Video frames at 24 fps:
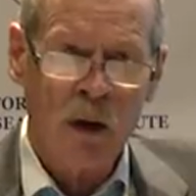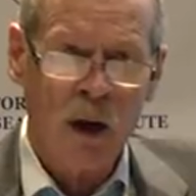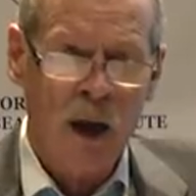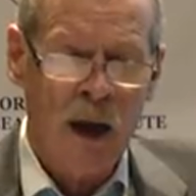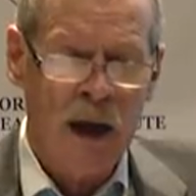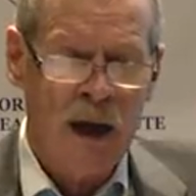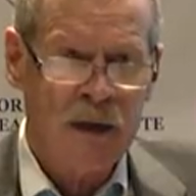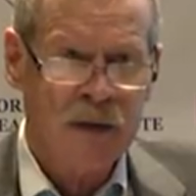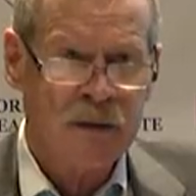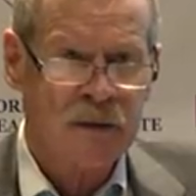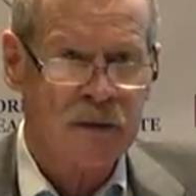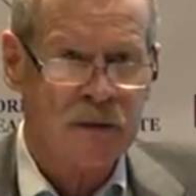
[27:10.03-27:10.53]

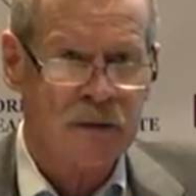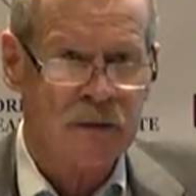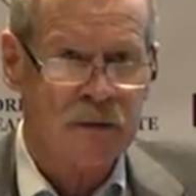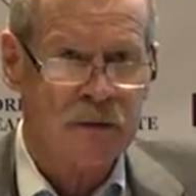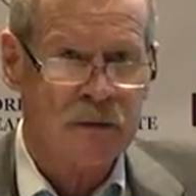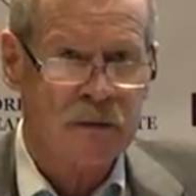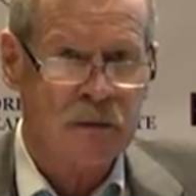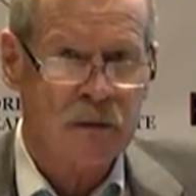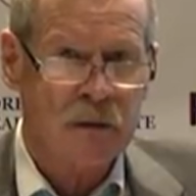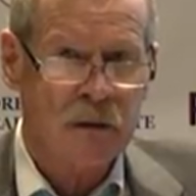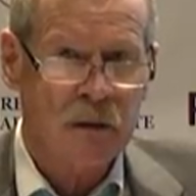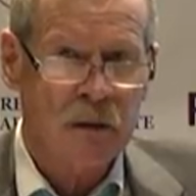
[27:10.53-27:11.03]

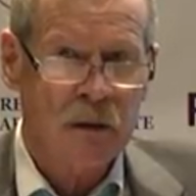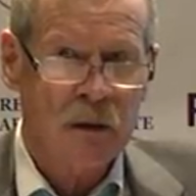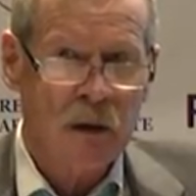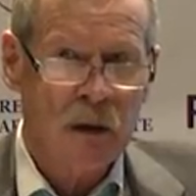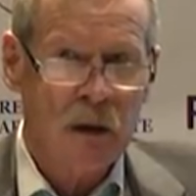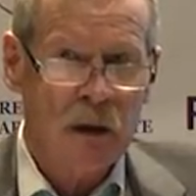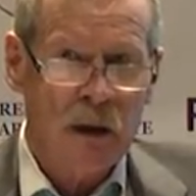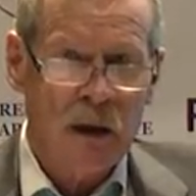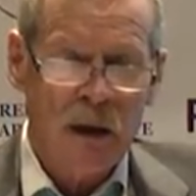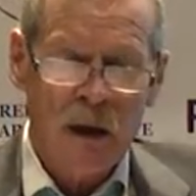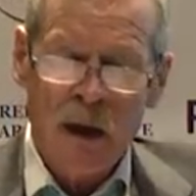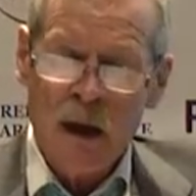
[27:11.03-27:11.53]
classes.
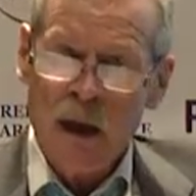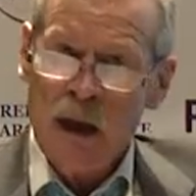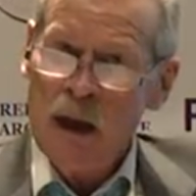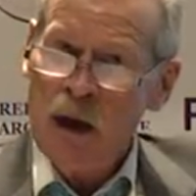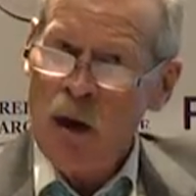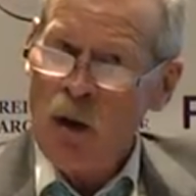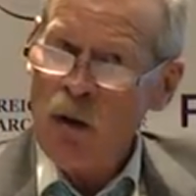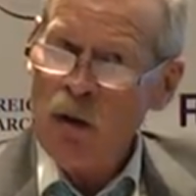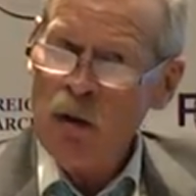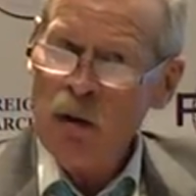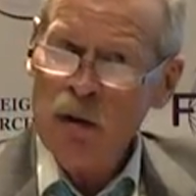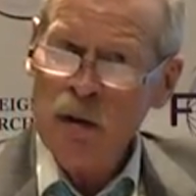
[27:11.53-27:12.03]

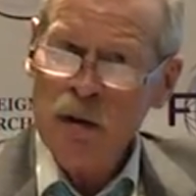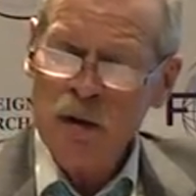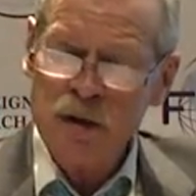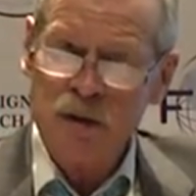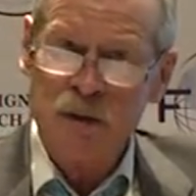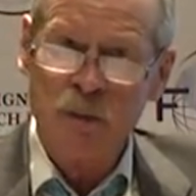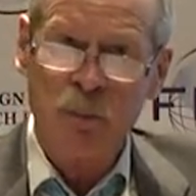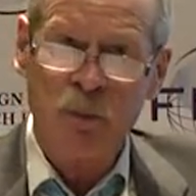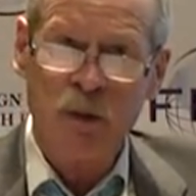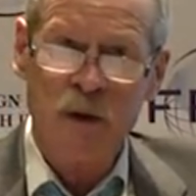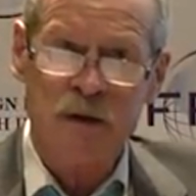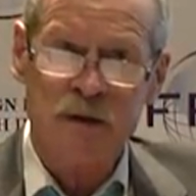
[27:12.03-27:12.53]
He
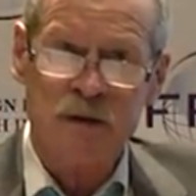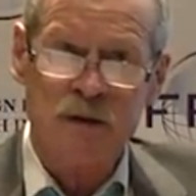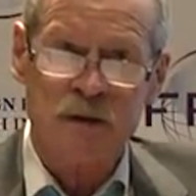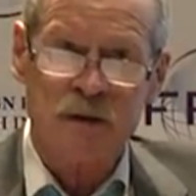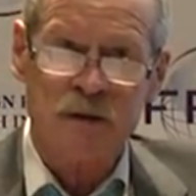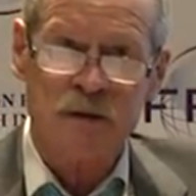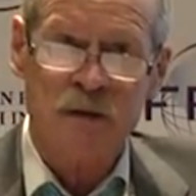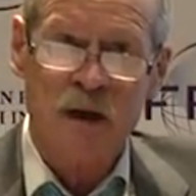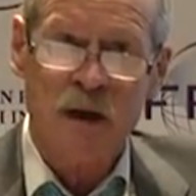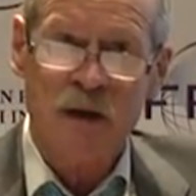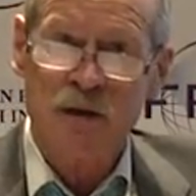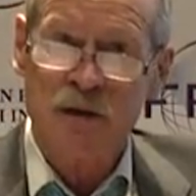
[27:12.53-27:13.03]
urged
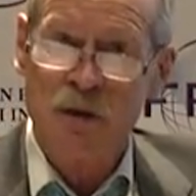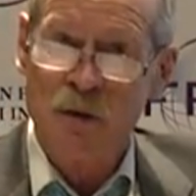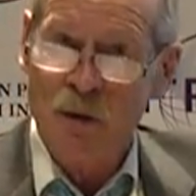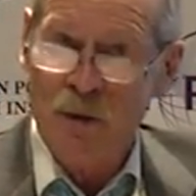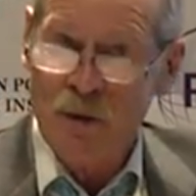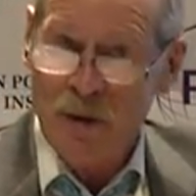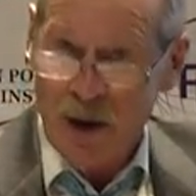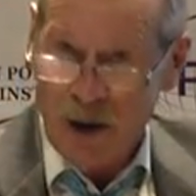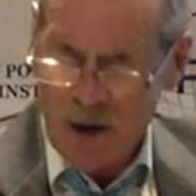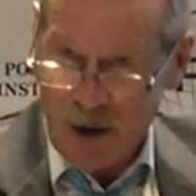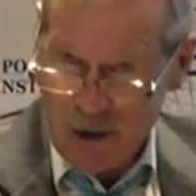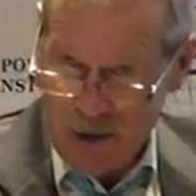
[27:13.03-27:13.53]
princes
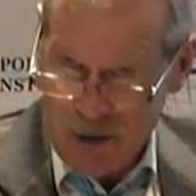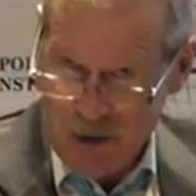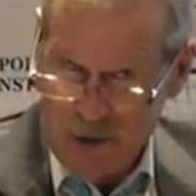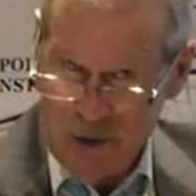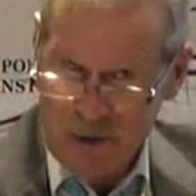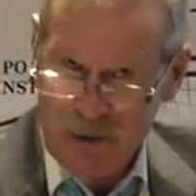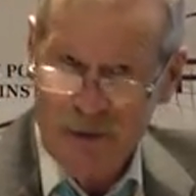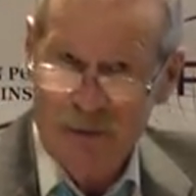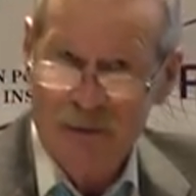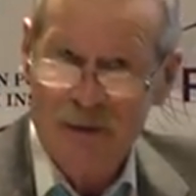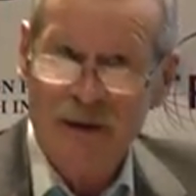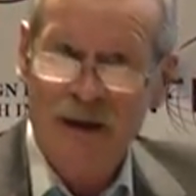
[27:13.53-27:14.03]
to
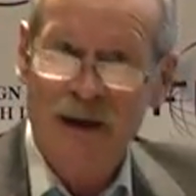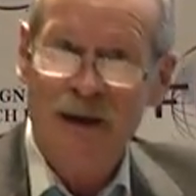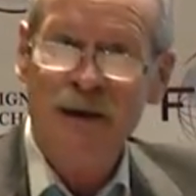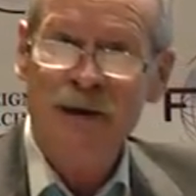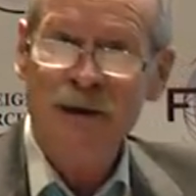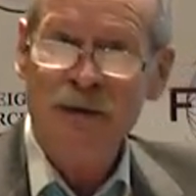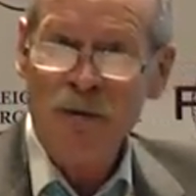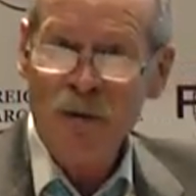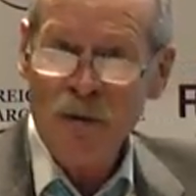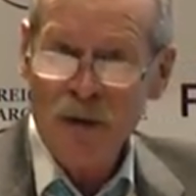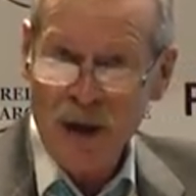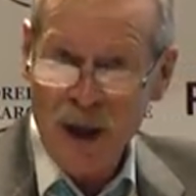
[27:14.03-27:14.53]

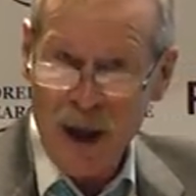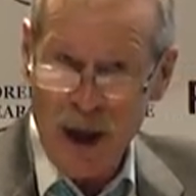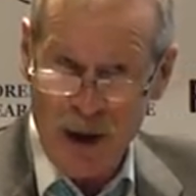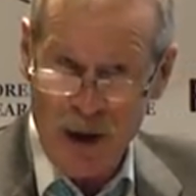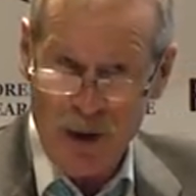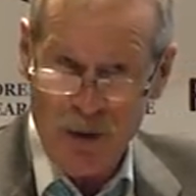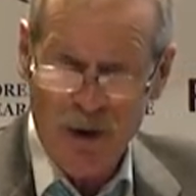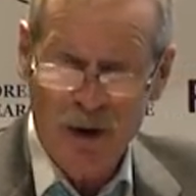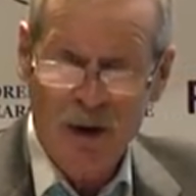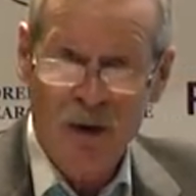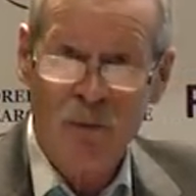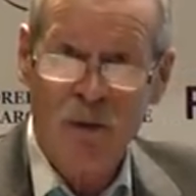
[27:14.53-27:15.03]

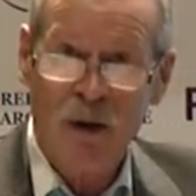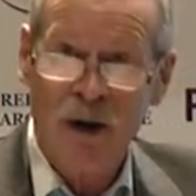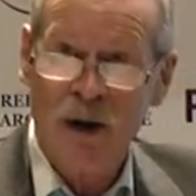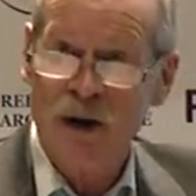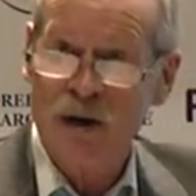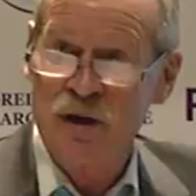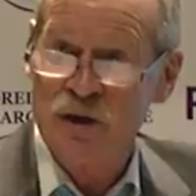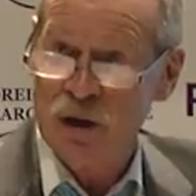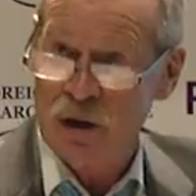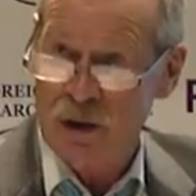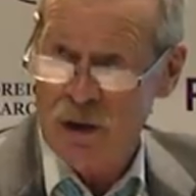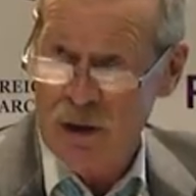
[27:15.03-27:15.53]
inculcate
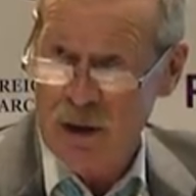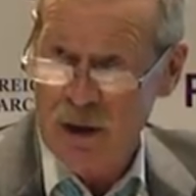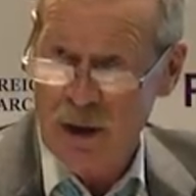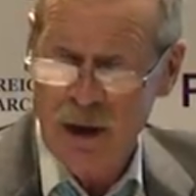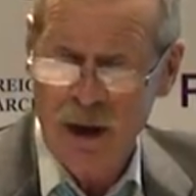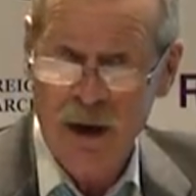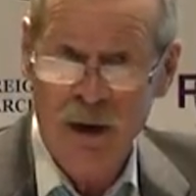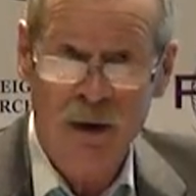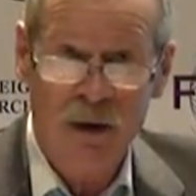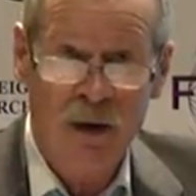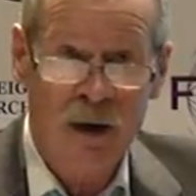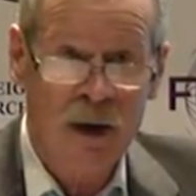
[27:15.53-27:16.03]
religion
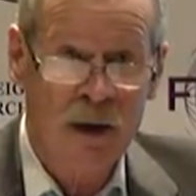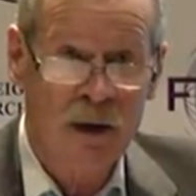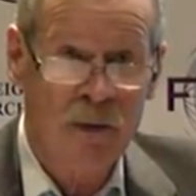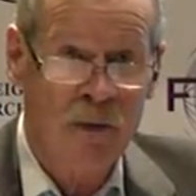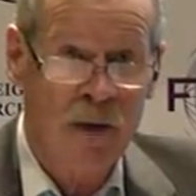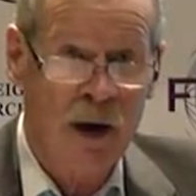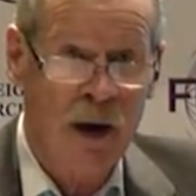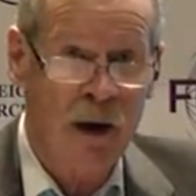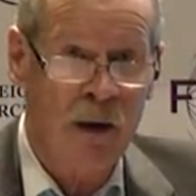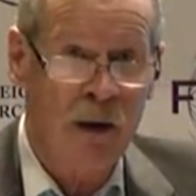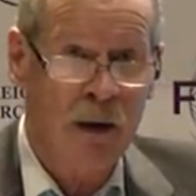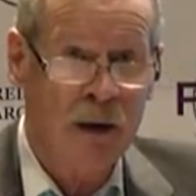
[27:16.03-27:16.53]
in
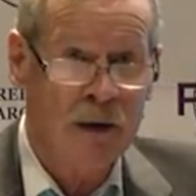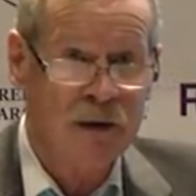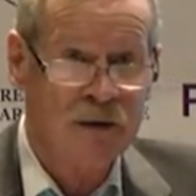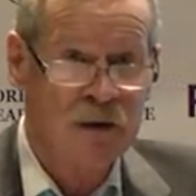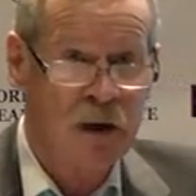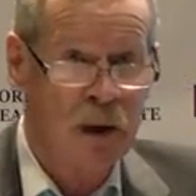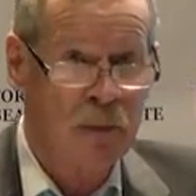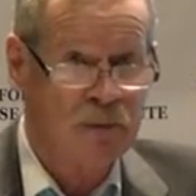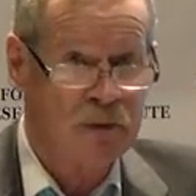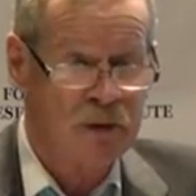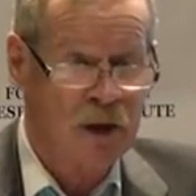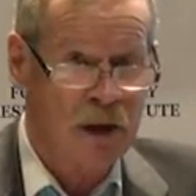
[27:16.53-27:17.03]
their
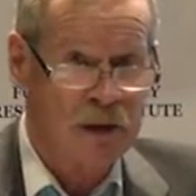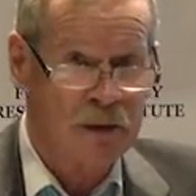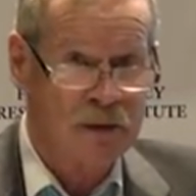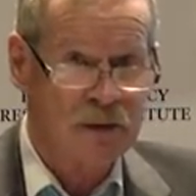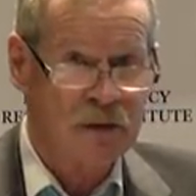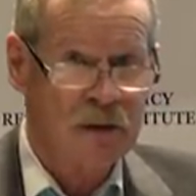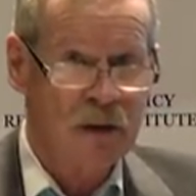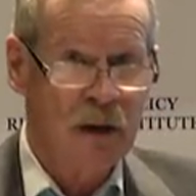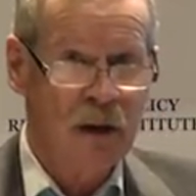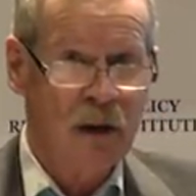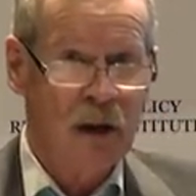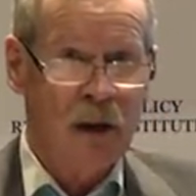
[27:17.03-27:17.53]

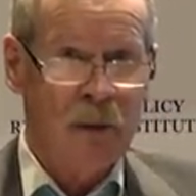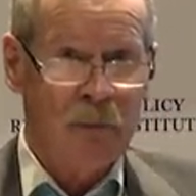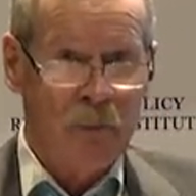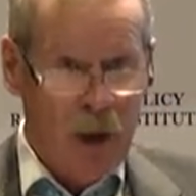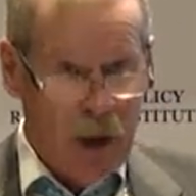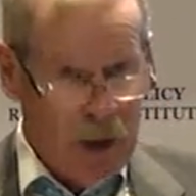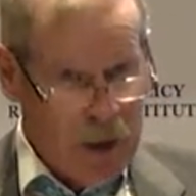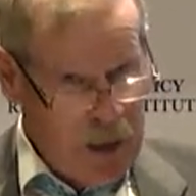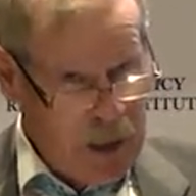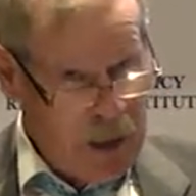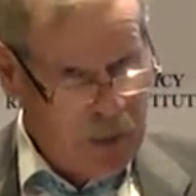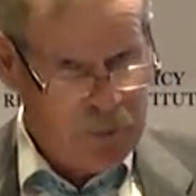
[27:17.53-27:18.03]
subjects,
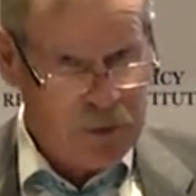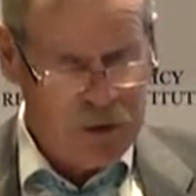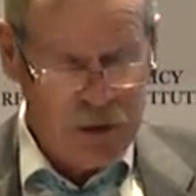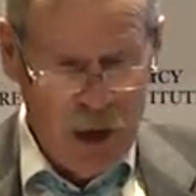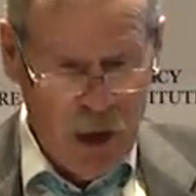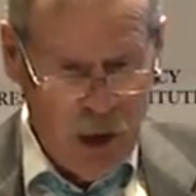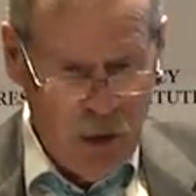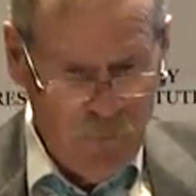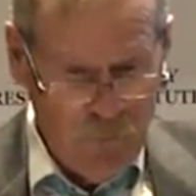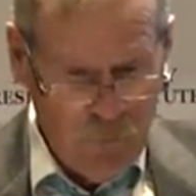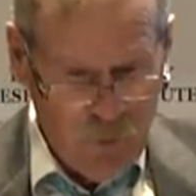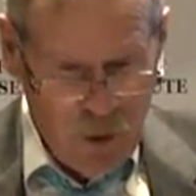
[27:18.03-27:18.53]
but he
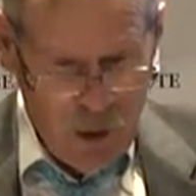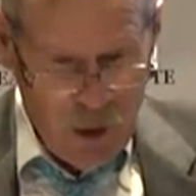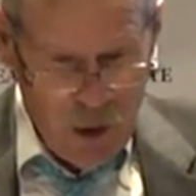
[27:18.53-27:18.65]
himself